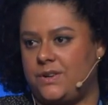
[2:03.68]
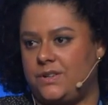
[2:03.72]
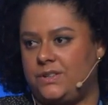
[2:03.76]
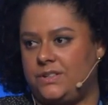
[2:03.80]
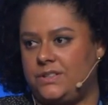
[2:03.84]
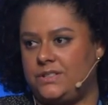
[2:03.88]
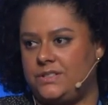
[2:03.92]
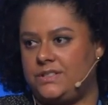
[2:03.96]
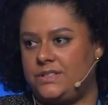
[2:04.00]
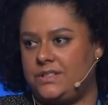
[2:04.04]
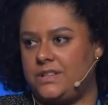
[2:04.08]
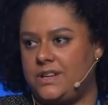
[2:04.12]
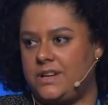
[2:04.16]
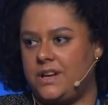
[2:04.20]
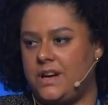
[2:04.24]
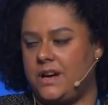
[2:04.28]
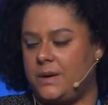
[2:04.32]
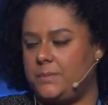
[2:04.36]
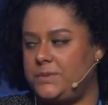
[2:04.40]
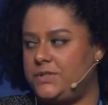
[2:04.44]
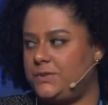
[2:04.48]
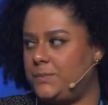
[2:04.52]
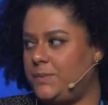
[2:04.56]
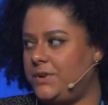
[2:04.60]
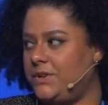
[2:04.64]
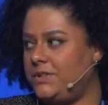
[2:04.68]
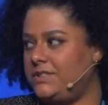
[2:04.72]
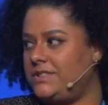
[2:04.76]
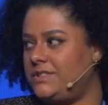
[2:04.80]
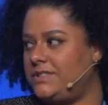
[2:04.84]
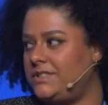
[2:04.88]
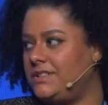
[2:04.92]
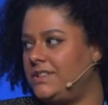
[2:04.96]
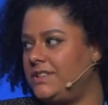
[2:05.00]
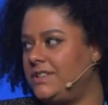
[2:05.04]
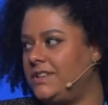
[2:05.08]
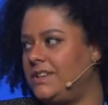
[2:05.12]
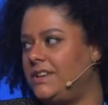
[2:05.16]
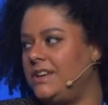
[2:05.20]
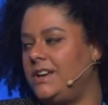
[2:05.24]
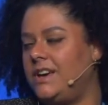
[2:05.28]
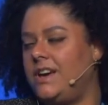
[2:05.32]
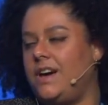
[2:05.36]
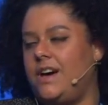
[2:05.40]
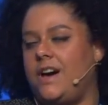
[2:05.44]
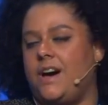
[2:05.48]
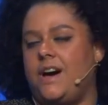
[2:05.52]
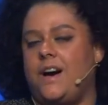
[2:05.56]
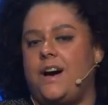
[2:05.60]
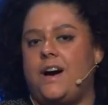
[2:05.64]
called HubSpot.
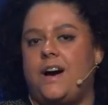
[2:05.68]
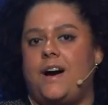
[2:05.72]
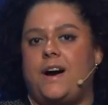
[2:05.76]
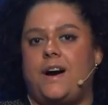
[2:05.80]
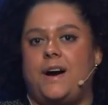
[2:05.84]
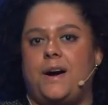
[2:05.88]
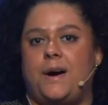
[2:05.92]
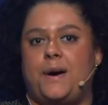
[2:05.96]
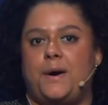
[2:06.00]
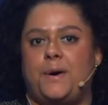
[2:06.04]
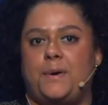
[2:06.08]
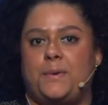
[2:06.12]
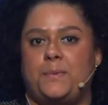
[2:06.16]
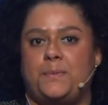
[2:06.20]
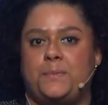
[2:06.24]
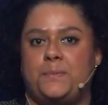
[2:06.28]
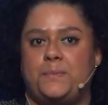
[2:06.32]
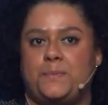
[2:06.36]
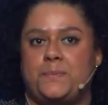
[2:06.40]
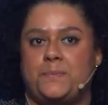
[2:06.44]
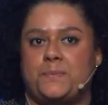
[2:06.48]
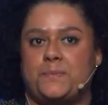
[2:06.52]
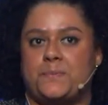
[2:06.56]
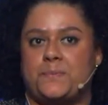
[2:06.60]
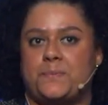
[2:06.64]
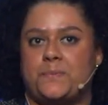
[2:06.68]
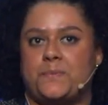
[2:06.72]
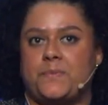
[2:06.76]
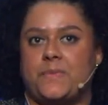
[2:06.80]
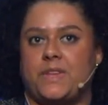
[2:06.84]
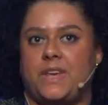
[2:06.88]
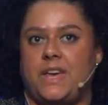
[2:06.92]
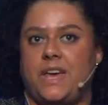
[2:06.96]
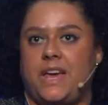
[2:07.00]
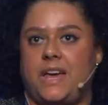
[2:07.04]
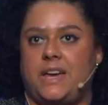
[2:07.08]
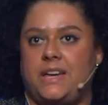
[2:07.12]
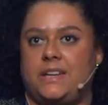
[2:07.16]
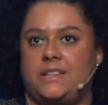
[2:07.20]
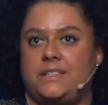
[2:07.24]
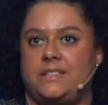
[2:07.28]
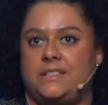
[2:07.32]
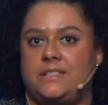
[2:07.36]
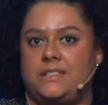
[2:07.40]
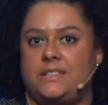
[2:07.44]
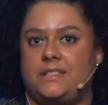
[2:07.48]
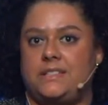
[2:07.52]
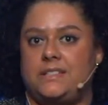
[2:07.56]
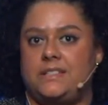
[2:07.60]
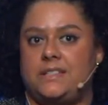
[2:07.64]

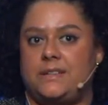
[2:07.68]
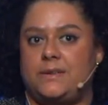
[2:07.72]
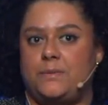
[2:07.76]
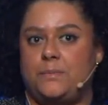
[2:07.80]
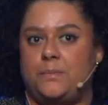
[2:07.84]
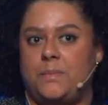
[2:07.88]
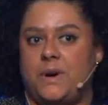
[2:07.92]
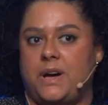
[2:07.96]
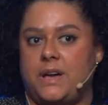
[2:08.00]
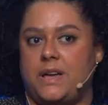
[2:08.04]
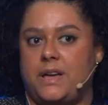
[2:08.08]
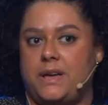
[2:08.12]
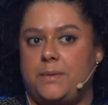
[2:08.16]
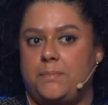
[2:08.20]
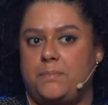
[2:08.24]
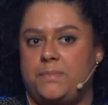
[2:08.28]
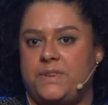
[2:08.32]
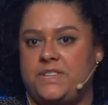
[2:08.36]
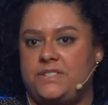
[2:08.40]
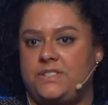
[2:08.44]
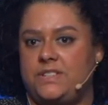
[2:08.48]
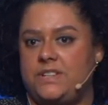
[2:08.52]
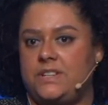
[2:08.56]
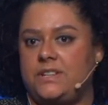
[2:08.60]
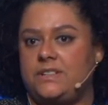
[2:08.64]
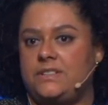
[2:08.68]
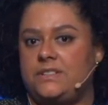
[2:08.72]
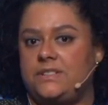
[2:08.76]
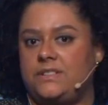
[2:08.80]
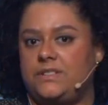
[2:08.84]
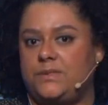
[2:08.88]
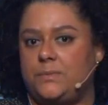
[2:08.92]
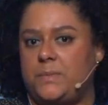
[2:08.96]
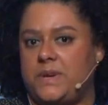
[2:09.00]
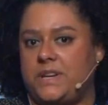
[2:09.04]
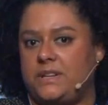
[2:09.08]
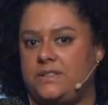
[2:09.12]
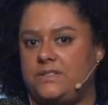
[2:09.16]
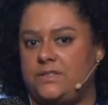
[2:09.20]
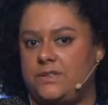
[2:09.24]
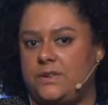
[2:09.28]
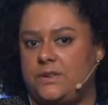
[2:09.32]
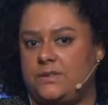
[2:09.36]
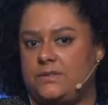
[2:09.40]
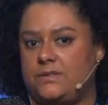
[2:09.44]
And my business is based